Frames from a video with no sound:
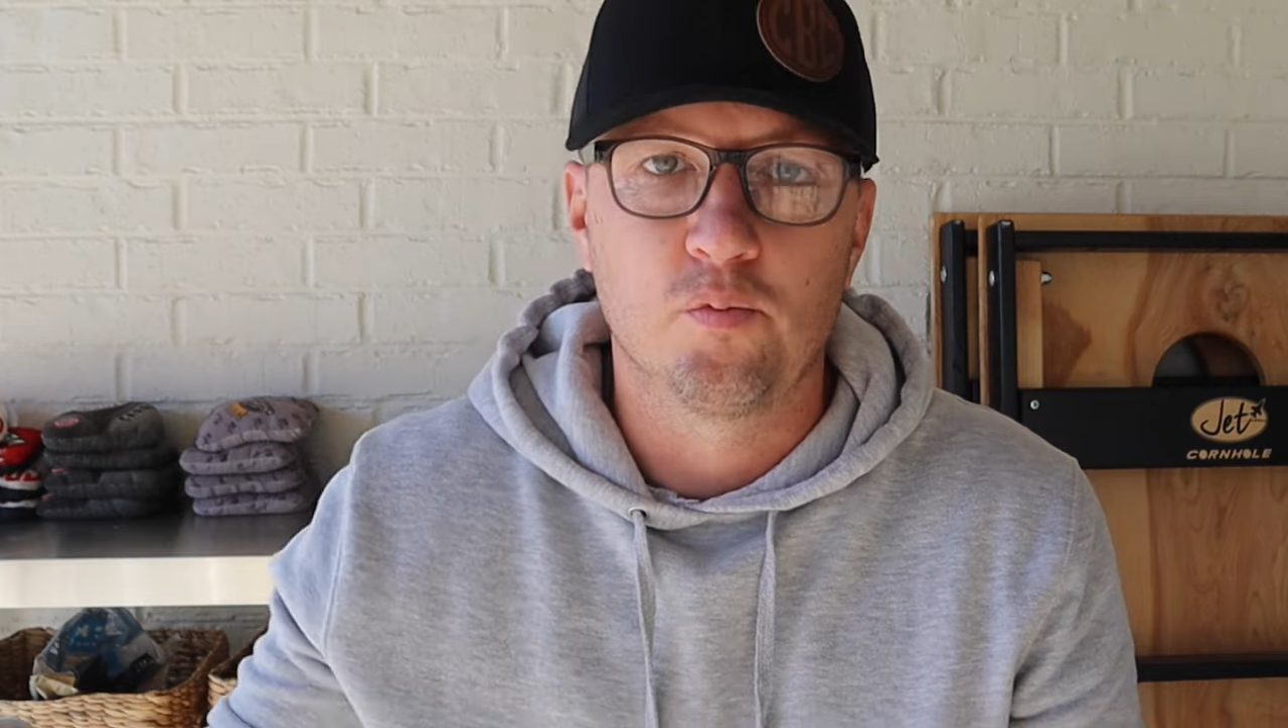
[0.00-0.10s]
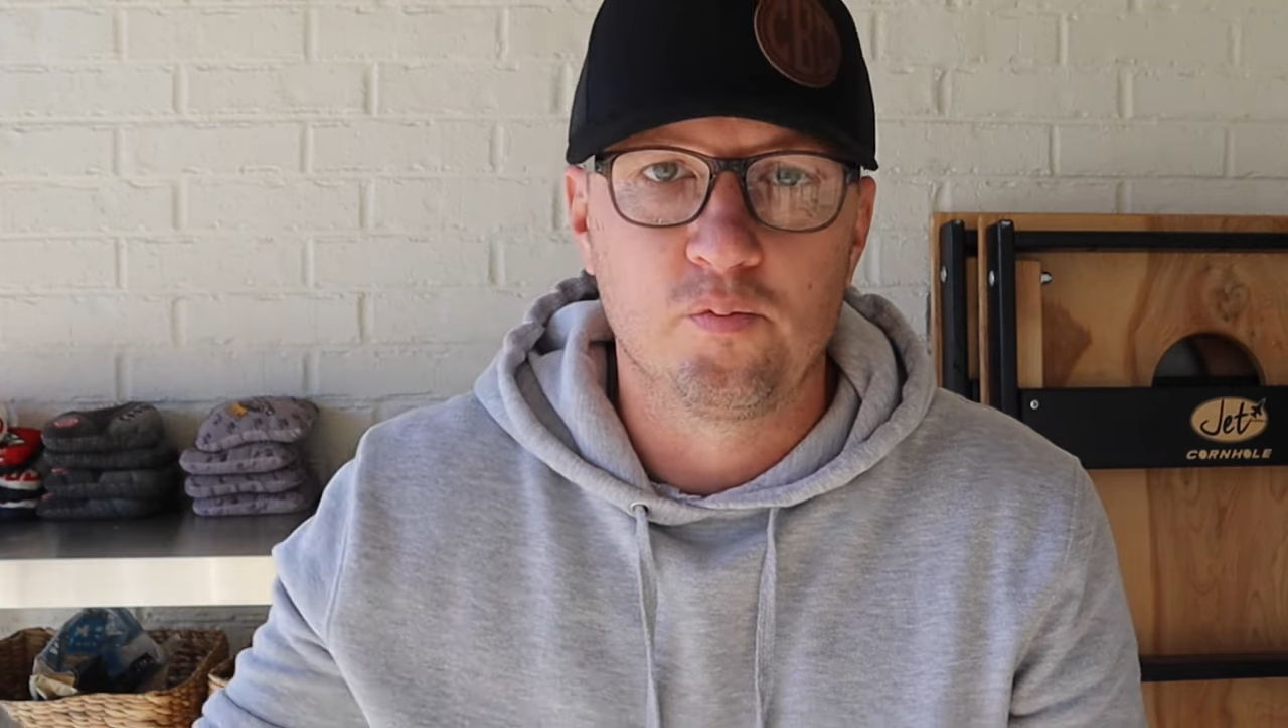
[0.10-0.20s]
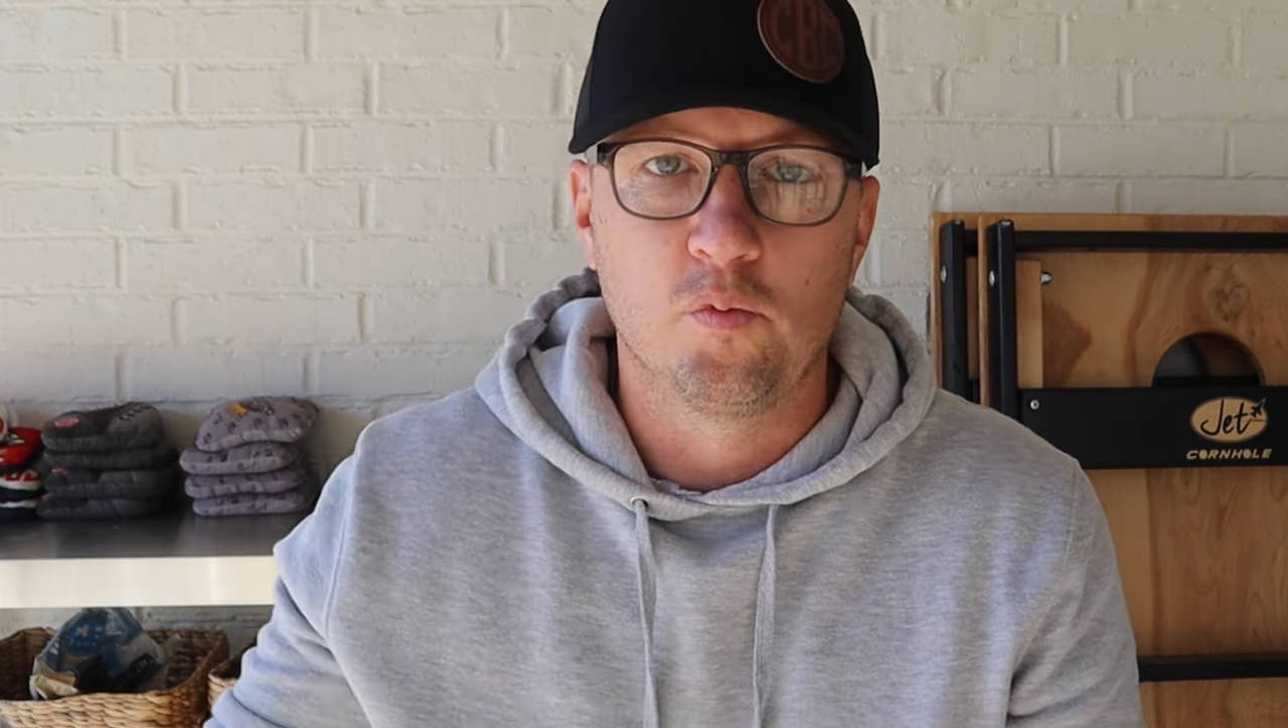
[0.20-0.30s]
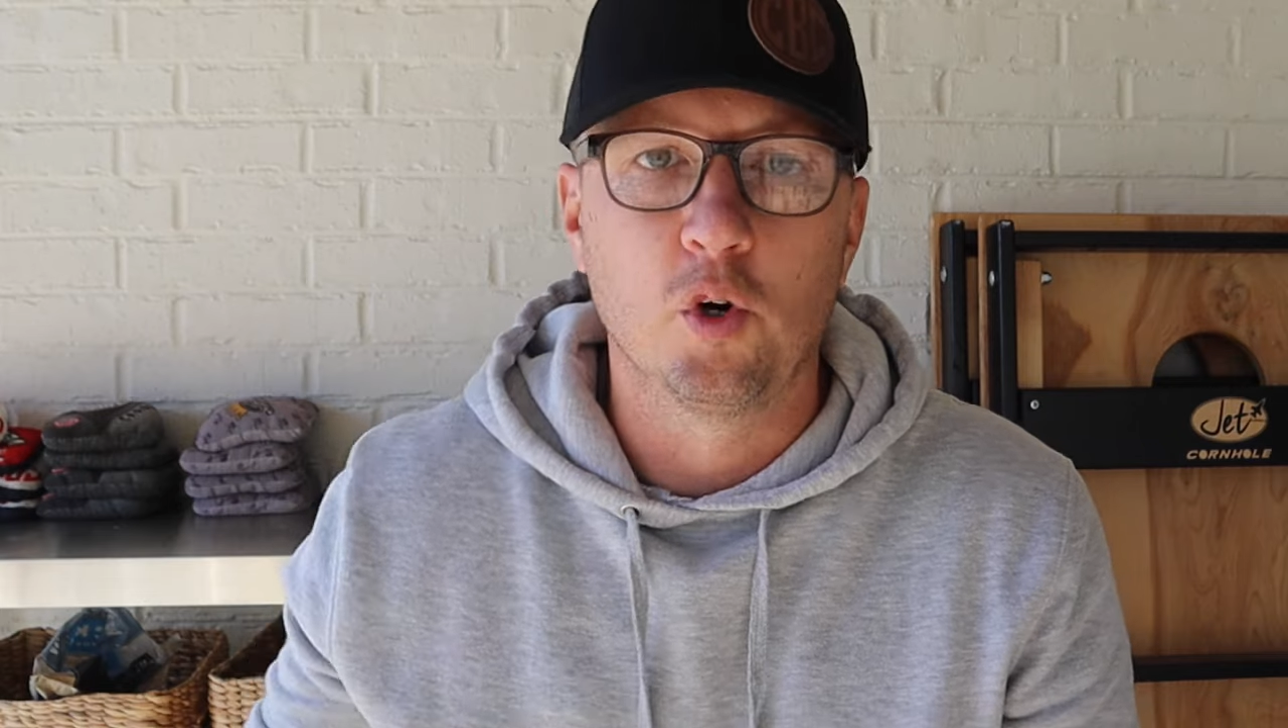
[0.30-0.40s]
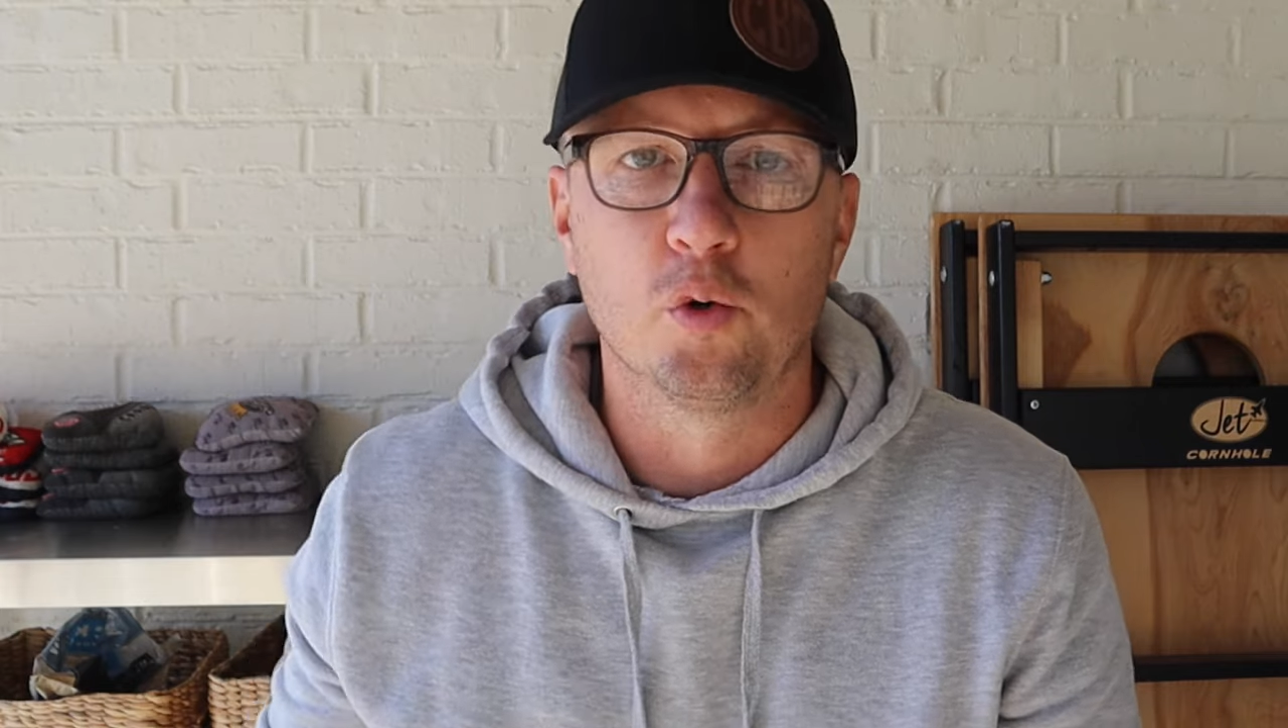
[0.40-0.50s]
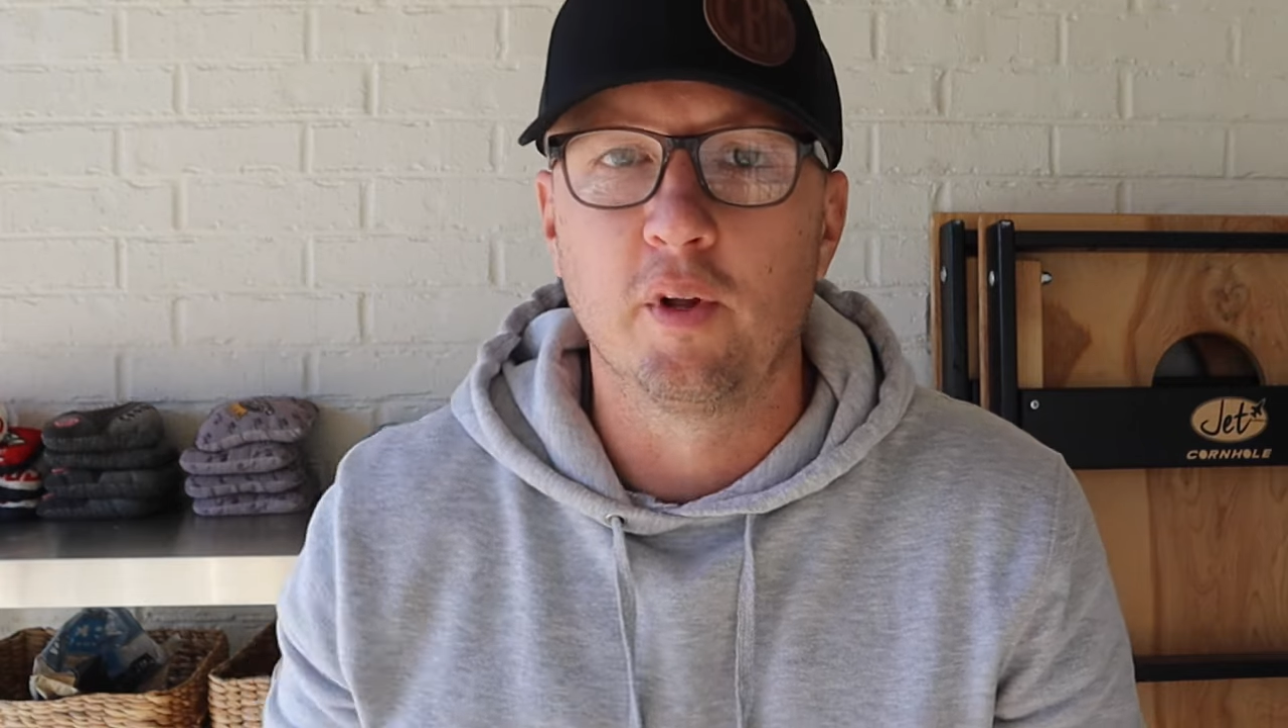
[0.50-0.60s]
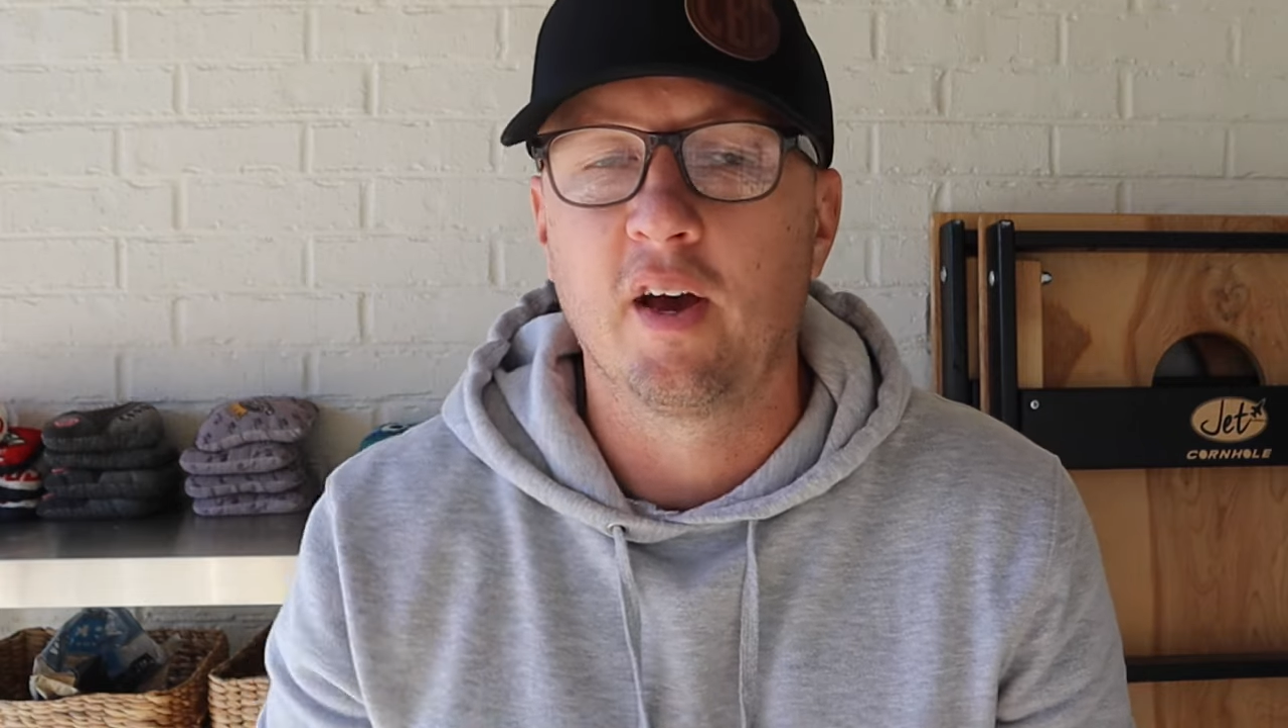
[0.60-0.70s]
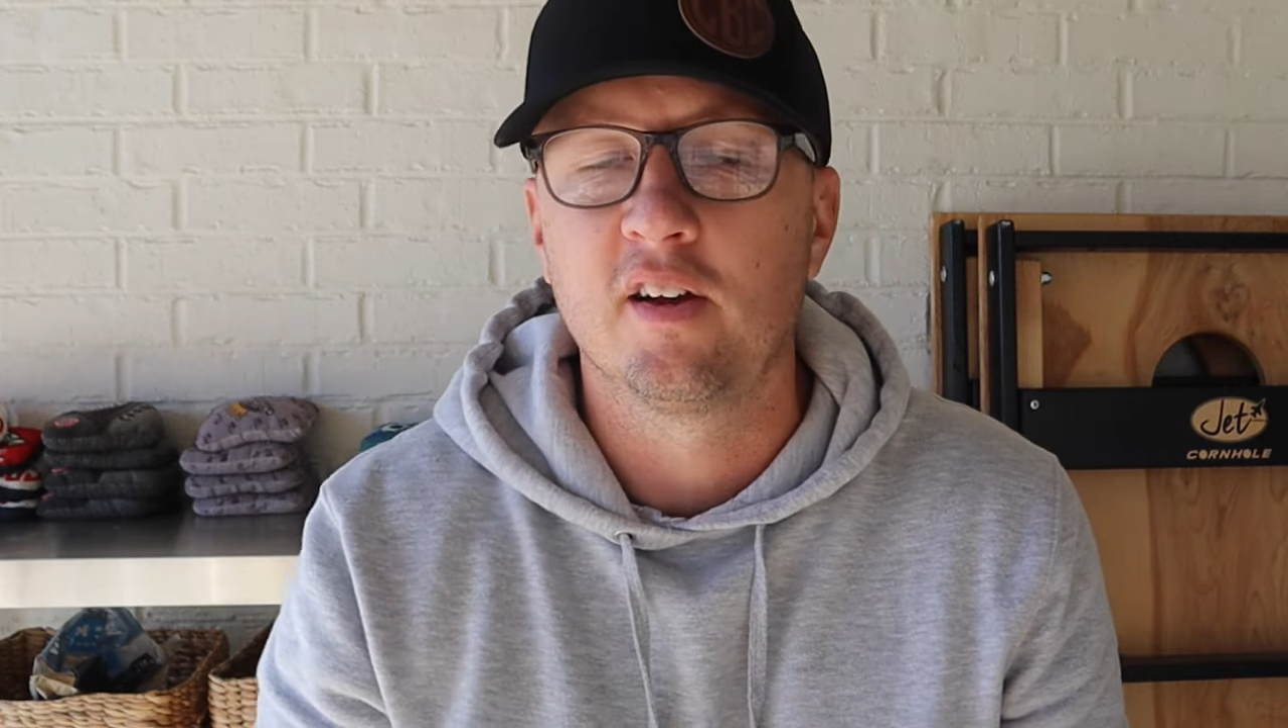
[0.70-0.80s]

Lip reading: rolled out